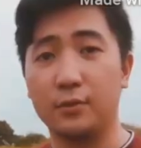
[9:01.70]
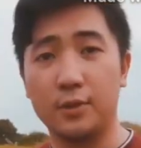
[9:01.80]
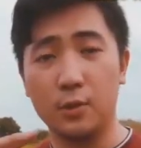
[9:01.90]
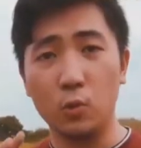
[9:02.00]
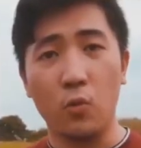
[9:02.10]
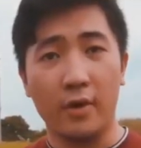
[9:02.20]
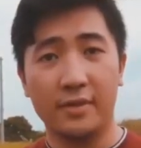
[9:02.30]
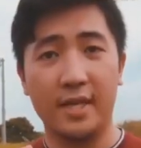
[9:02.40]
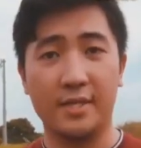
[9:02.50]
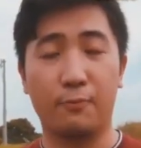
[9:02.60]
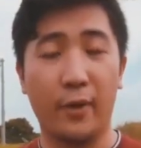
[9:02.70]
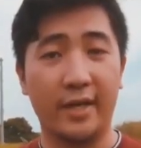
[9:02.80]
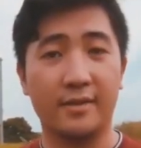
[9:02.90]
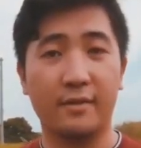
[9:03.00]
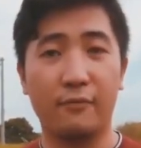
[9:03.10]
you two disc
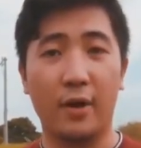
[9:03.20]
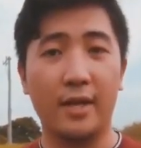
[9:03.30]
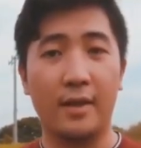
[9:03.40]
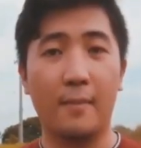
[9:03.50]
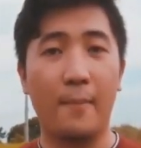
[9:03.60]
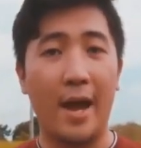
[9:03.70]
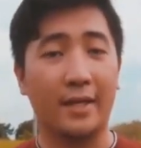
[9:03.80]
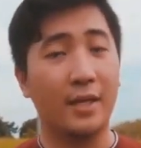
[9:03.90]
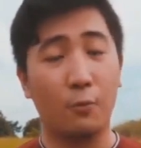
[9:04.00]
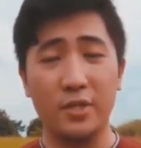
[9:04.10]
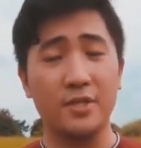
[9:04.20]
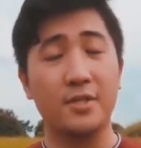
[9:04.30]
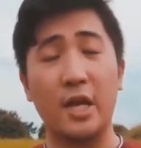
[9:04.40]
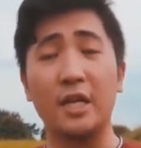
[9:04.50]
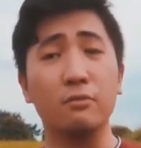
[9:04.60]
brakes, the front and the back, now, which
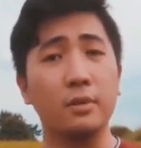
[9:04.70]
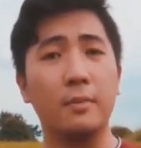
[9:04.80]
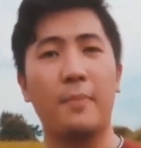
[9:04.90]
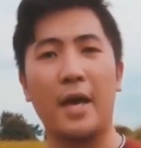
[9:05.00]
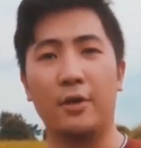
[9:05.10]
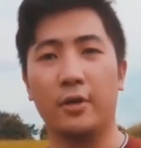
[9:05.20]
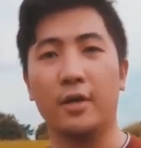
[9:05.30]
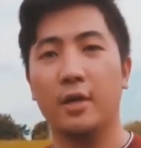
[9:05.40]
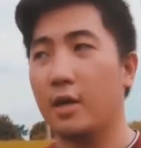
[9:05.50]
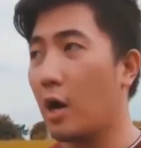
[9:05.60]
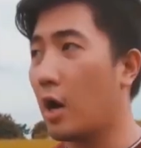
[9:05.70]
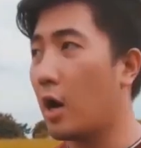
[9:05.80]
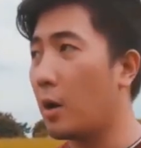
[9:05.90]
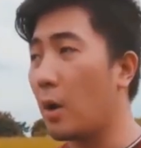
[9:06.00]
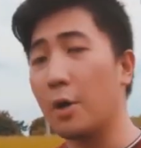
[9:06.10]
is generally better.
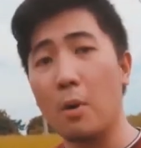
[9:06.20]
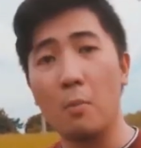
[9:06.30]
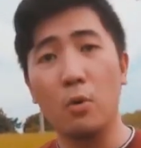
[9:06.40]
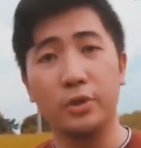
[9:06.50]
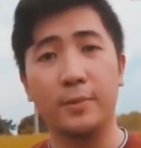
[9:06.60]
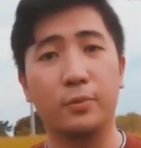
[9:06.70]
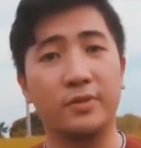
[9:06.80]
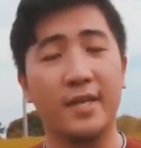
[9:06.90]
On more multiple